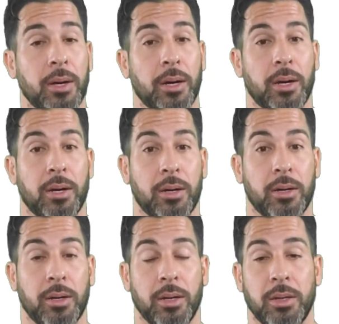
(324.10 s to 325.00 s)

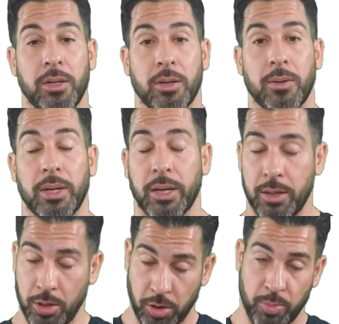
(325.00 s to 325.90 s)
like
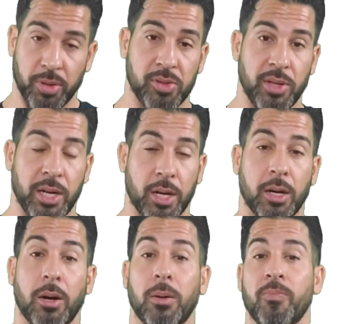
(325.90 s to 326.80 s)
you're the person that I
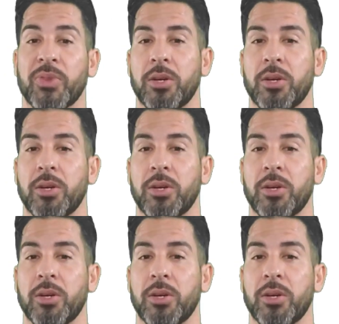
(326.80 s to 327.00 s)
call.